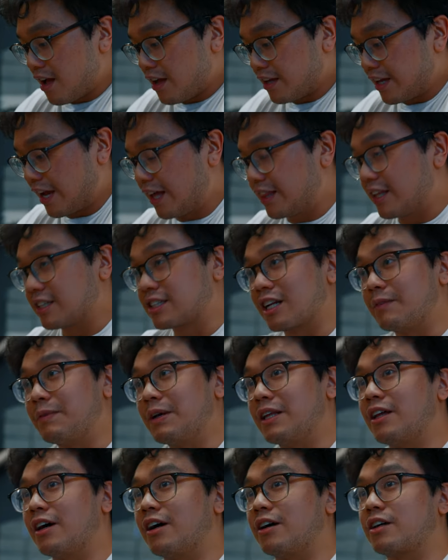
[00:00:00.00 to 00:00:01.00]
yeah, this is gonna
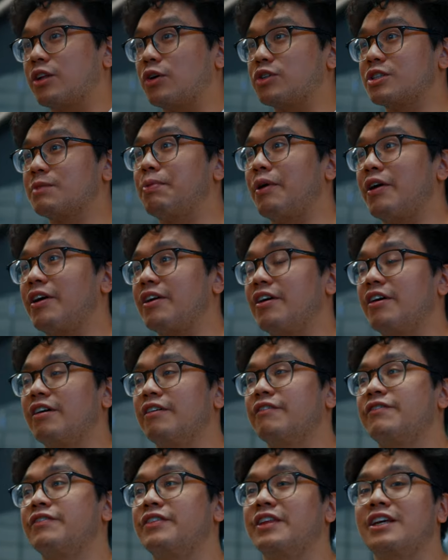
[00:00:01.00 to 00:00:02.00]
be the closing part
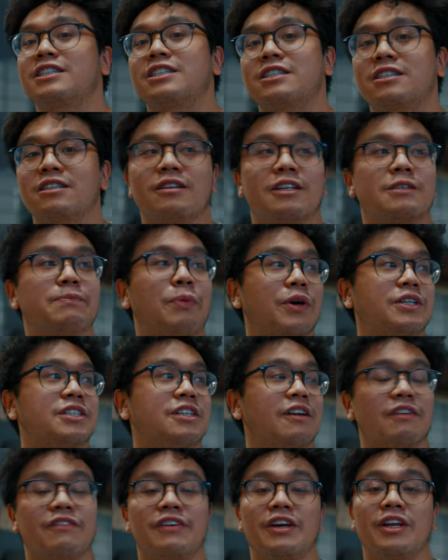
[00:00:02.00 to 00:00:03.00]
of this this portion
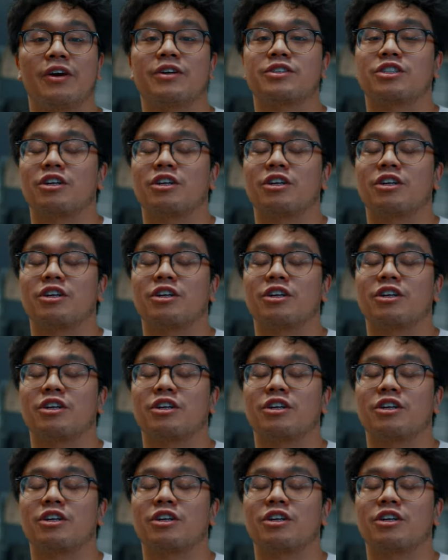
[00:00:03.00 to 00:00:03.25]
of the video.